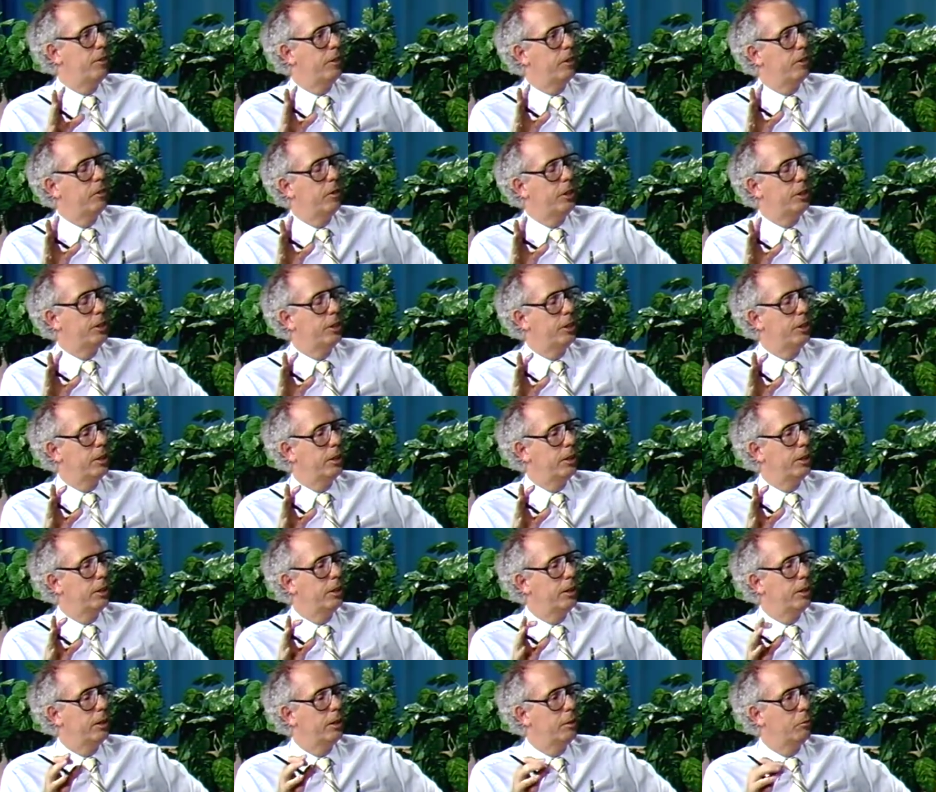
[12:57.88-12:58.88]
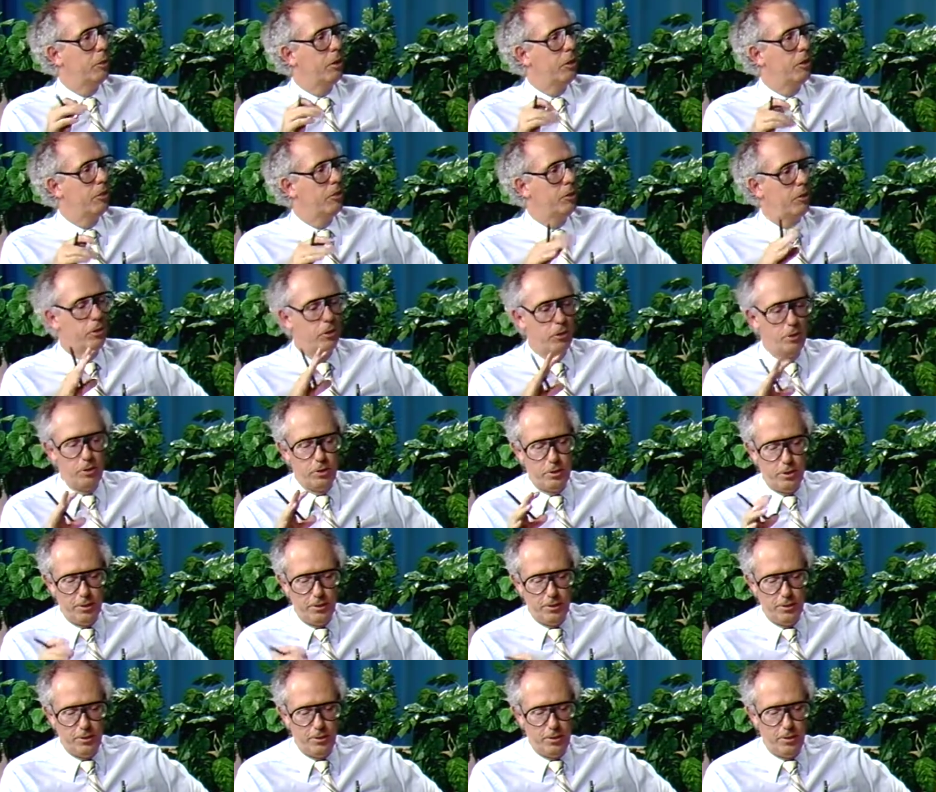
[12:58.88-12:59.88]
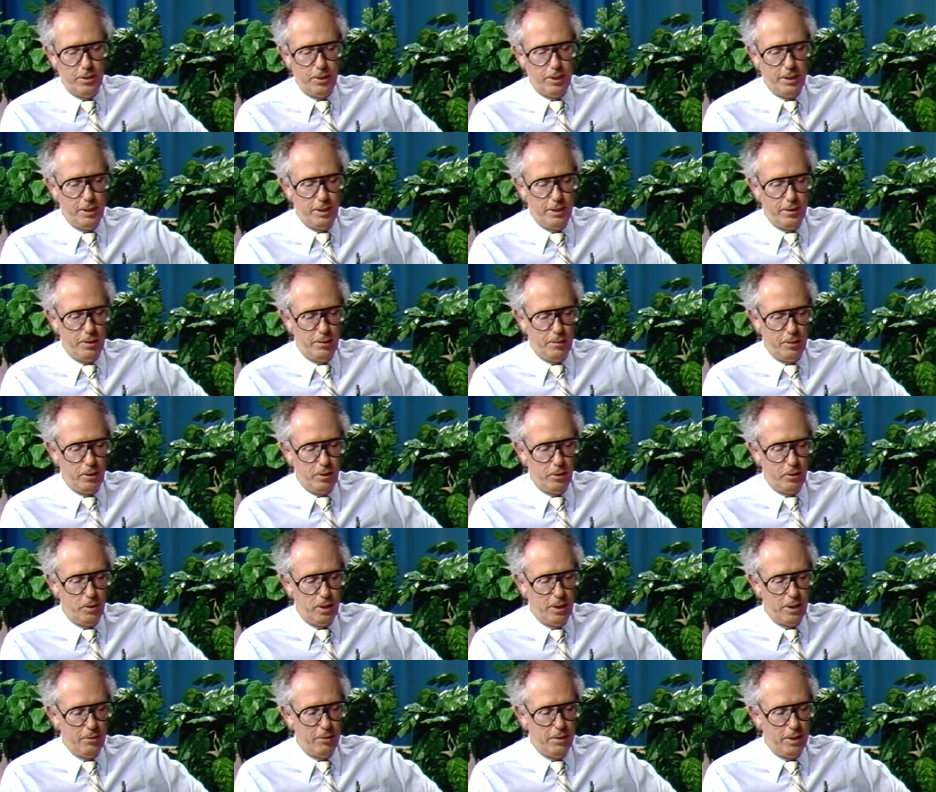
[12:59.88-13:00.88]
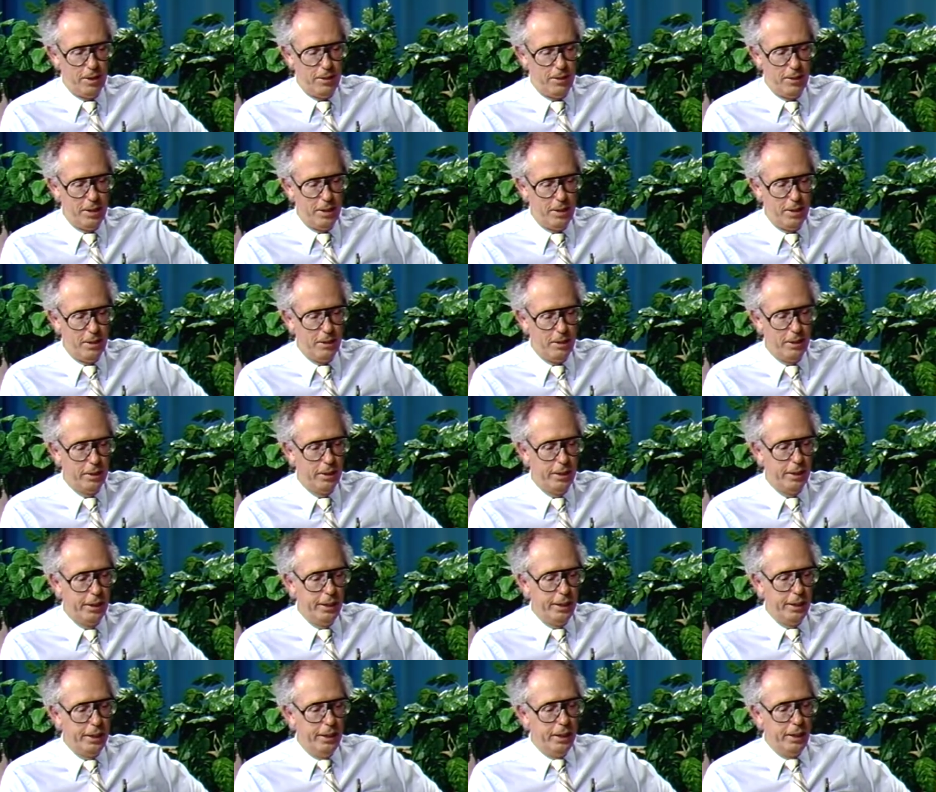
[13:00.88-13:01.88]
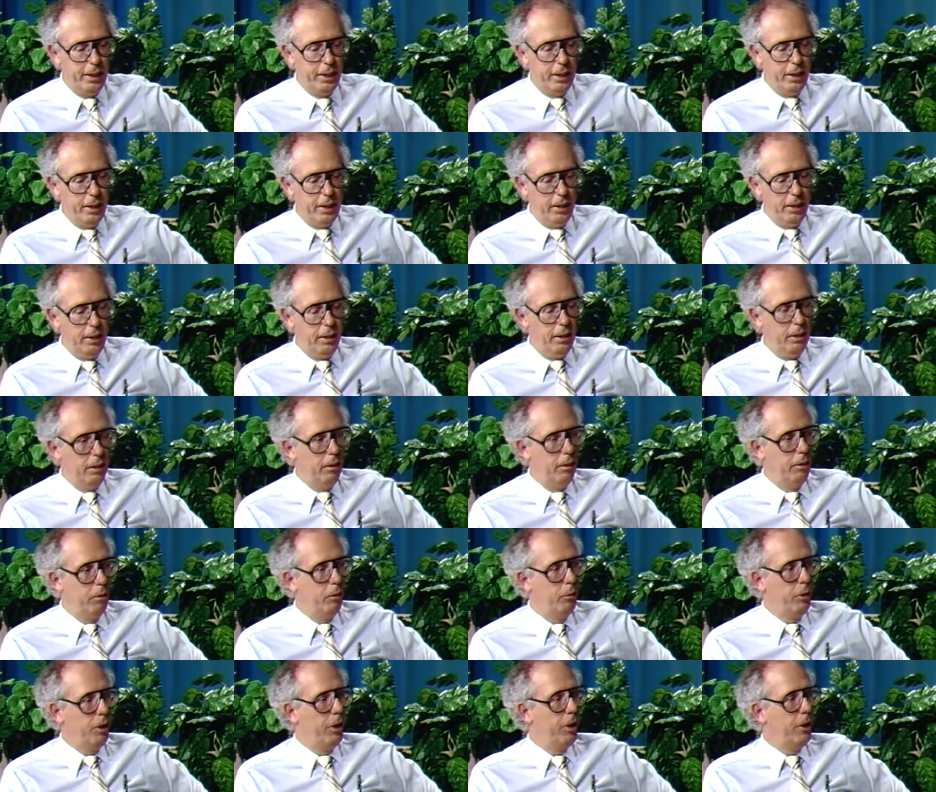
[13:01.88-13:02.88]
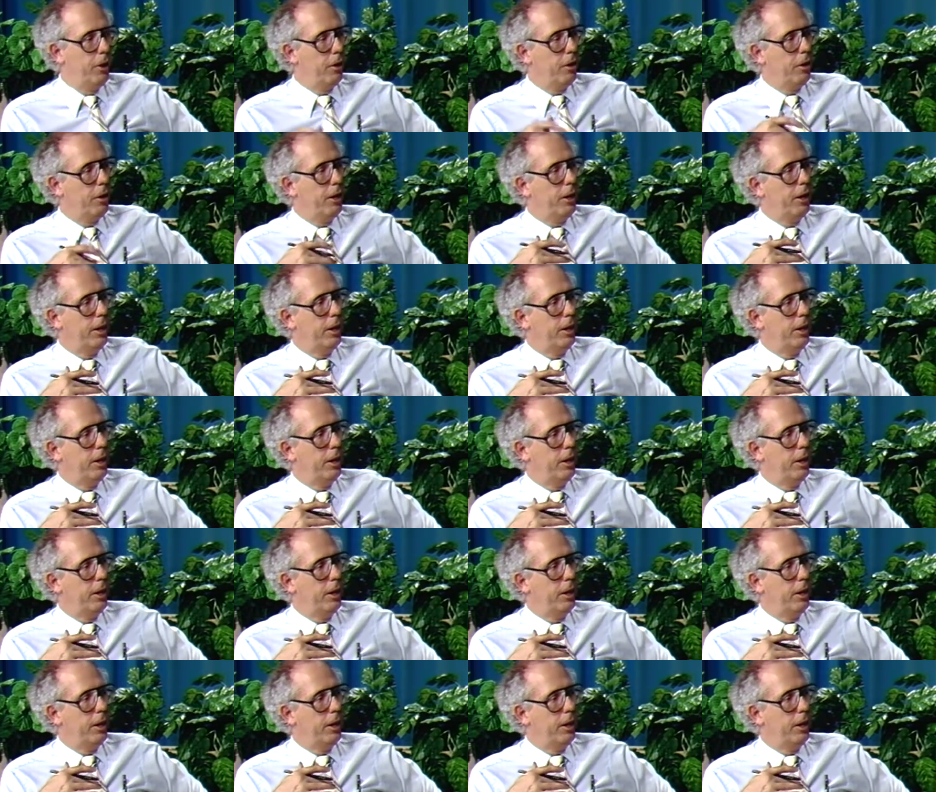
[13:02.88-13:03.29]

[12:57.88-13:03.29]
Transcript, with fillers: question mm-hmm. Uh, because you certainly are qualified in that area. We hear